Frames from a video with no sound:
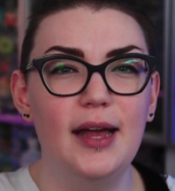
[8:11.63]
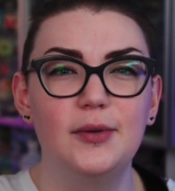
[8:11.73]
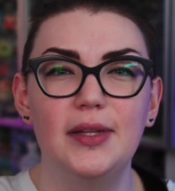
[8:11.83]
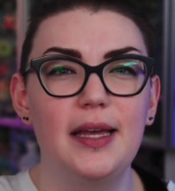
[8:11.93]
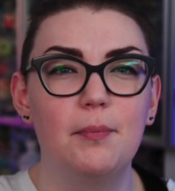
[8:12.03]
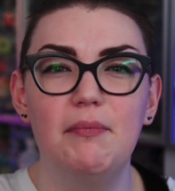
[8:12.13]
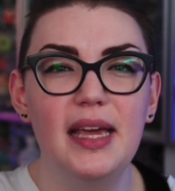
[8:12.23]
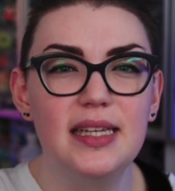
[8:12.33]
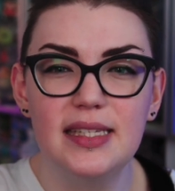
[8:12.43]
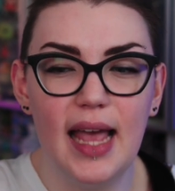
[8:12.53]
I don't like
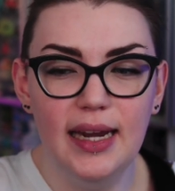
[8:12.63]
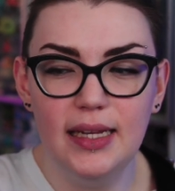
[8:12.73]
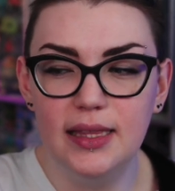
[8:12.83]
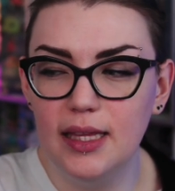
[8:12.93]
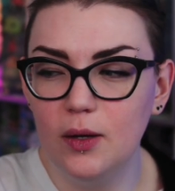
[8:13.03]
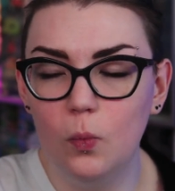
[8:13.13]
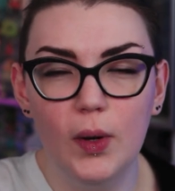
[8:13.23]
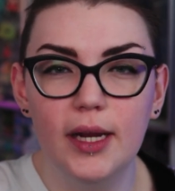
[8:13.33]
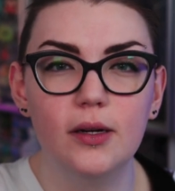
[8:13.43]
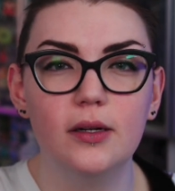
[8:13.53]
mix anything
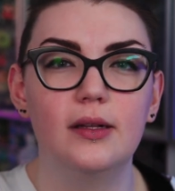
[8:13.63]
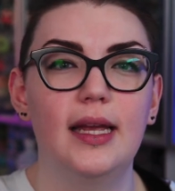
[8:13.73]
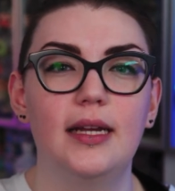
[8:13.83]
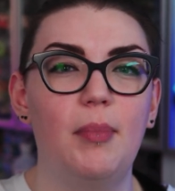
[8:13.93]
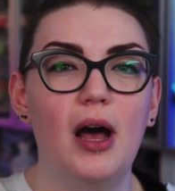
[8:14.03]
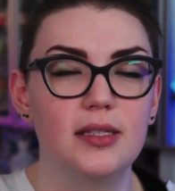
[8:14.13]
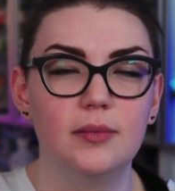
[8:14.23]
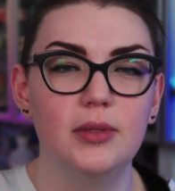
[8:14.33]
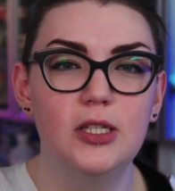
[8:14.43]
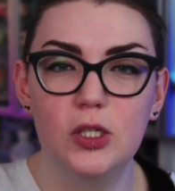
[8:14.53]
weird or like
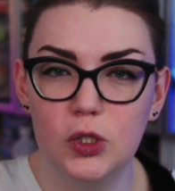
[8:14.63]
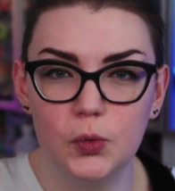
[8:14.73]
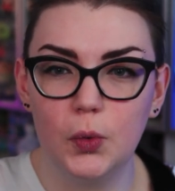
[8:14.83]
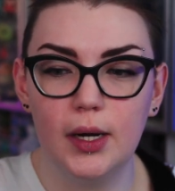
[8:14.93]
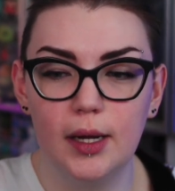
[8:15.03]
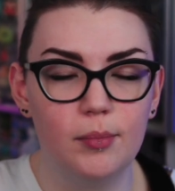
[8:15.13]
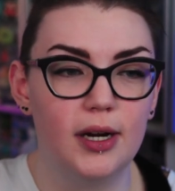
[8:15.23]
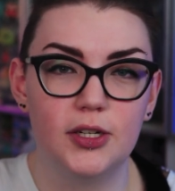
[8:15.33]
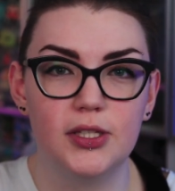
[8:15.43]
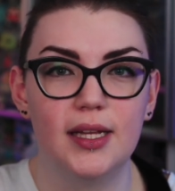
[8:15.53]
possibly destroy a
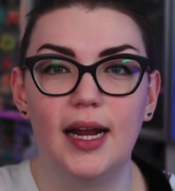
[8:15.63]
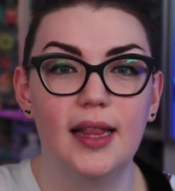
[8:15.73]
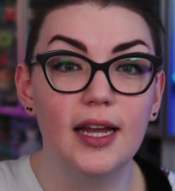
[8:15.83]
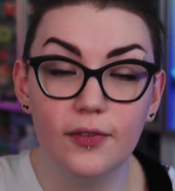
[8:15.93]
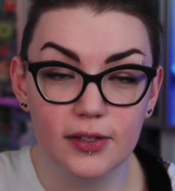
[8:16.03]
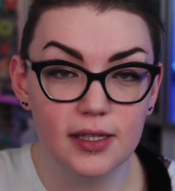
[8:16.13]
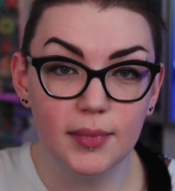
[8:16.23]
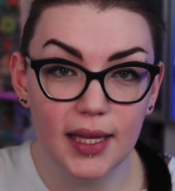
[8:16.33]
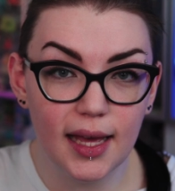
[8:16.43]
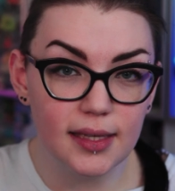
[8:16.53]
brush that I like for
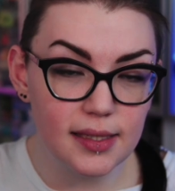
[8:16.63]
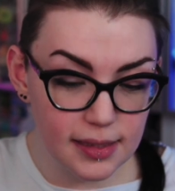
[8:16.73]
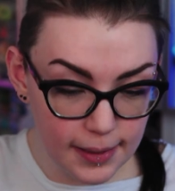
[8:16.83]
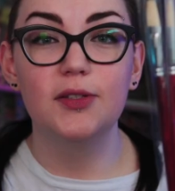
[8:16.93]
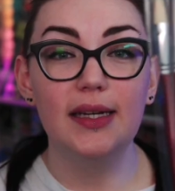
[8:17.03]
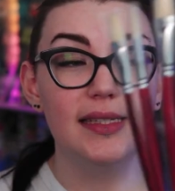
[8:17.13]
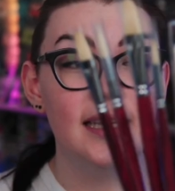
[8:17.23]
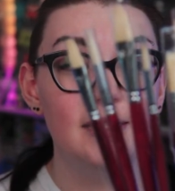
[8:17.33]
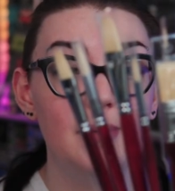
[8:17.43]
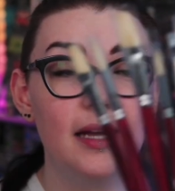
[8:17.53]
something else. So I
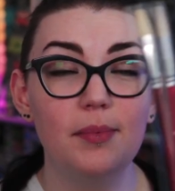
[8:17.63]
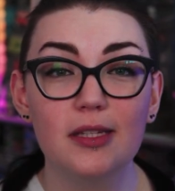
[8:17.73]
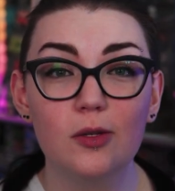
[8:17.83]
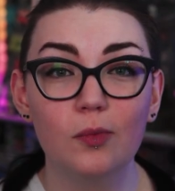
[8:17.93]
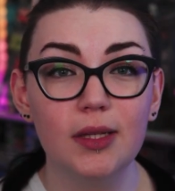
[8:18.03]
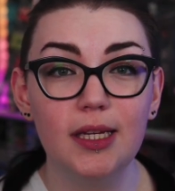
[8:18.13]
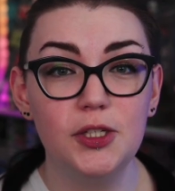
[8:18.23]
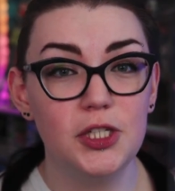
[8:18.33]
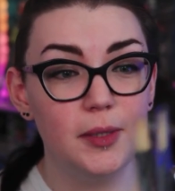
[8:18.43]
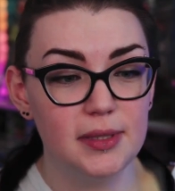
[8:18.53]
decided to pick up this really
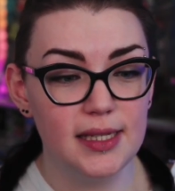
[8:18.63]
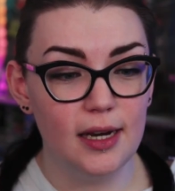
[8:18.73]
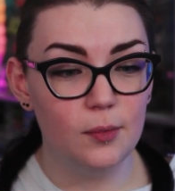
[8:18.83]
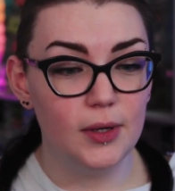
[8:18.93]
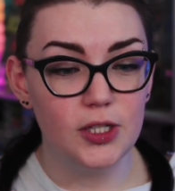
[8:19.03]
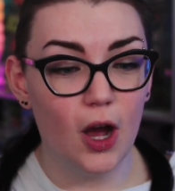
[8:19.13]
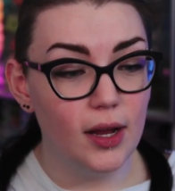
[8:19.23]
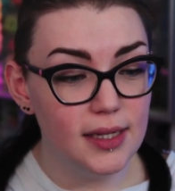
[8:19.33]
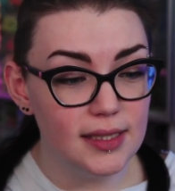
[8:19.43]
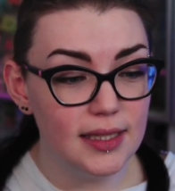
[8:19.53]
cheap set which
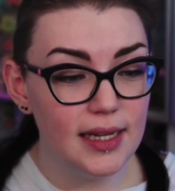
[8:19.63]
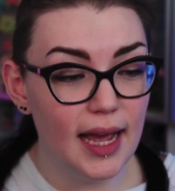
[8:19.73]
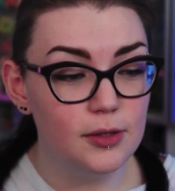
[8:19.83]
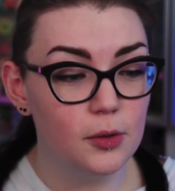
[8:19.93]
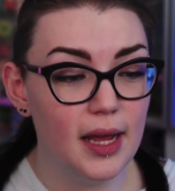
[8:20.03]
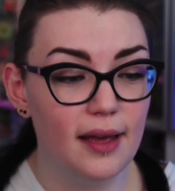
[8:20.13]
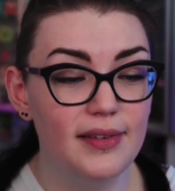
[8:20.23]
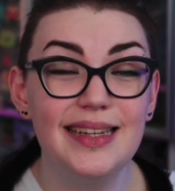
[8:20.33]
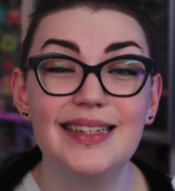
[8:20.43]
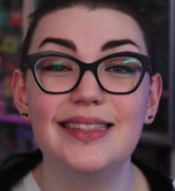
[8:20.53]
honestly I don't have
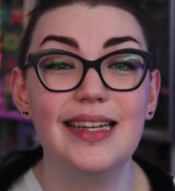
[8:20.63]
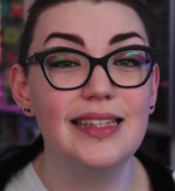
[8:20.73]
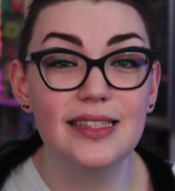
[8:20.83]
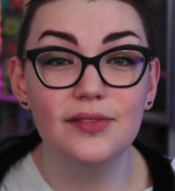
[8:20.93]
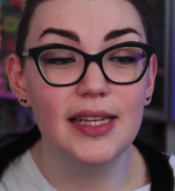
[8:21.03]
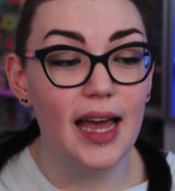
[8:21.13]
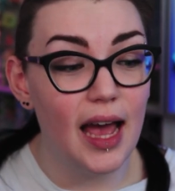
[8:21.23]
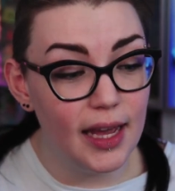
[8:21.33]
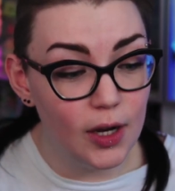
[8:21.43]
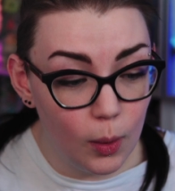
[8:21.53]
extensively
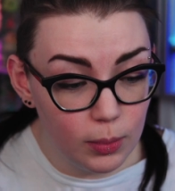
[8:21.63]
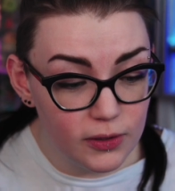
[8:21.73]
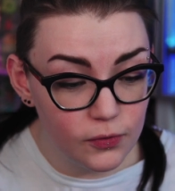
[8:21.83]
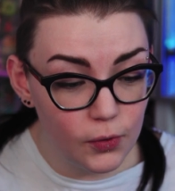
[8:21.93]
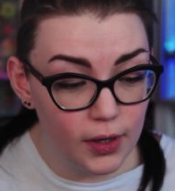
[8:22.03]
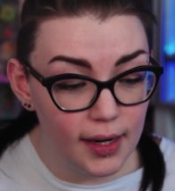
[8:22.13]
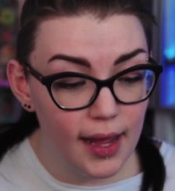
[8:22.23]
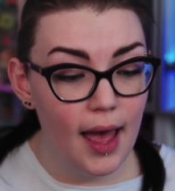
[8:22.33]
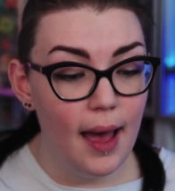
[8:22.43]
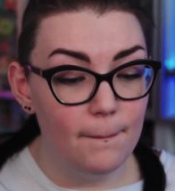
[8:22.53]
high hopes for
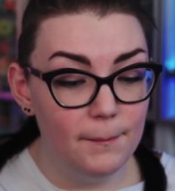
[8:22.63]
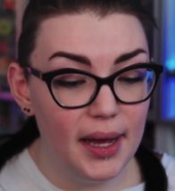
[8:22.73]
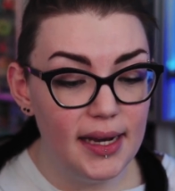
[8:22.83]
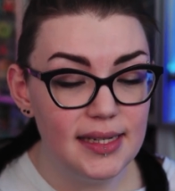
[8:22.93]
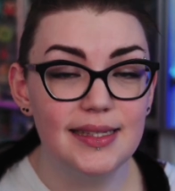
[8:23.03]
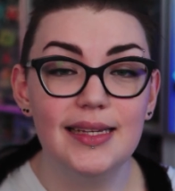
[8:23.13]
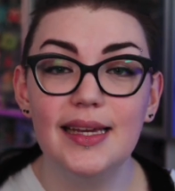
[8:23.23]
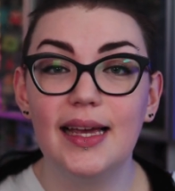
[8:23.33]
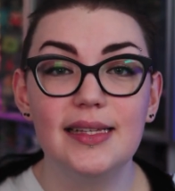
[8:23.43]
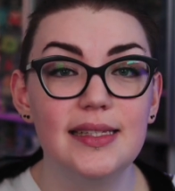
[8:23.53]
but
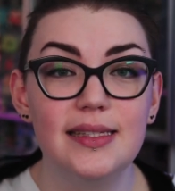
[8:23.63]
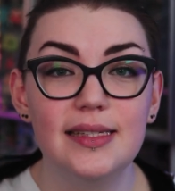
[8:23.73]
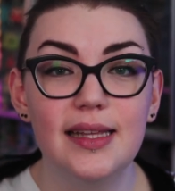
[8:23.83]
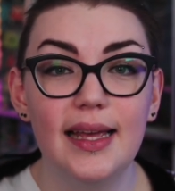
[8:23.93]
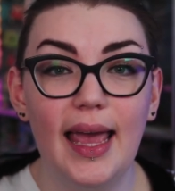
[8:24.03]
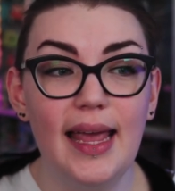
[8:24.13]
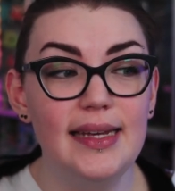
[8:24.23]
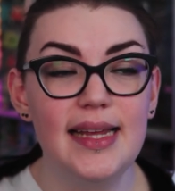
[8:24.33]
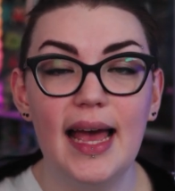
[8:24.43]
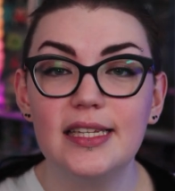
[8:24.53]
seeing as this is like a
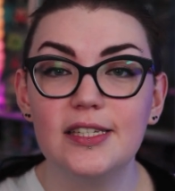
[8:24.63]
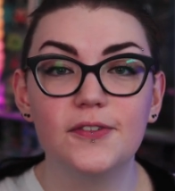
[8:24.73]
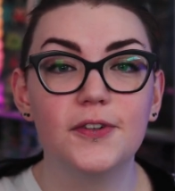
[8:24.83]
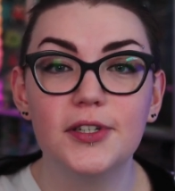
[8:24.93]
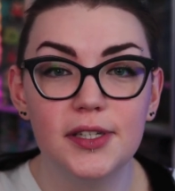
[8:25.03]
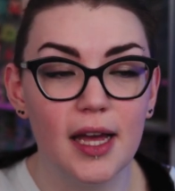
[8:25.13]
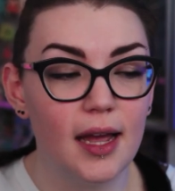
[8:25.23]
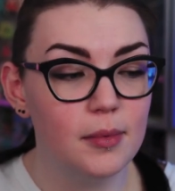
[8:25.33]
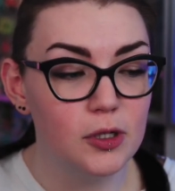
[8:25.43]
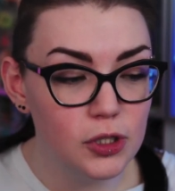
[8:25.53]
test first
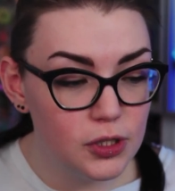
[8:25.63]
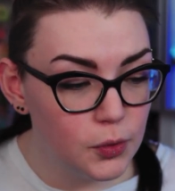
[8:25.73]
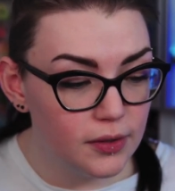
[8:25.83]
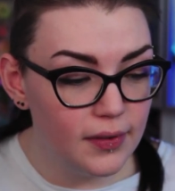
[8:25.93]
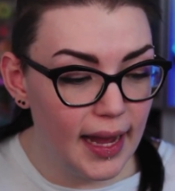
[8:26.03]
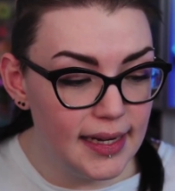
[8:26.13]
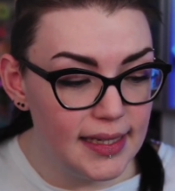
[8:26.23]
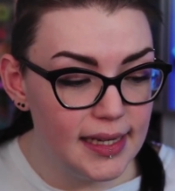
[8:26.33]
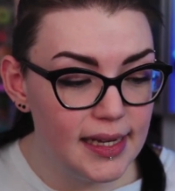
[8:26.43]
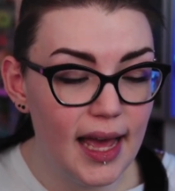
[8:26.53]
time sort of
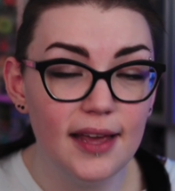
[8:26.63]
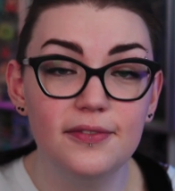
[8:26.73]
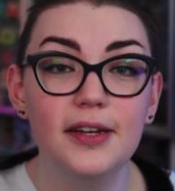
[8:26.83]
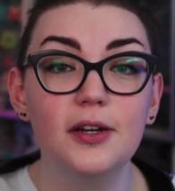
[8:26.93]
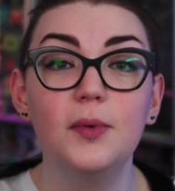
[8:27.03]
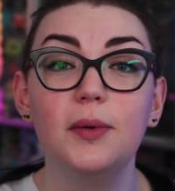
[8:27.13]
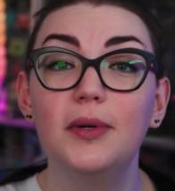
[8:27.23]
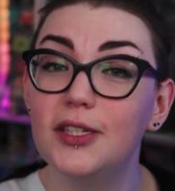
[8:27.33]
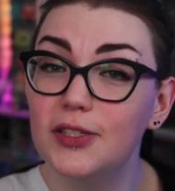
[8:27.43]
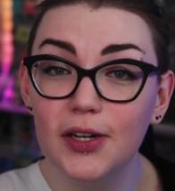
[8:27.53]
idea I figured we
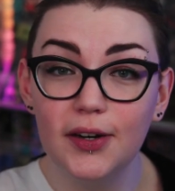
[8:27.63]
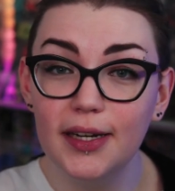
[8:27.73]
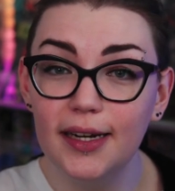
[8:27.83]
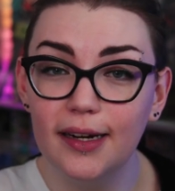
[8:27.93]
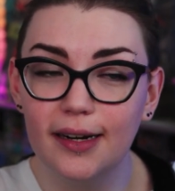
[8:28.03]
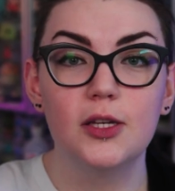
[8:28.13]
would start here.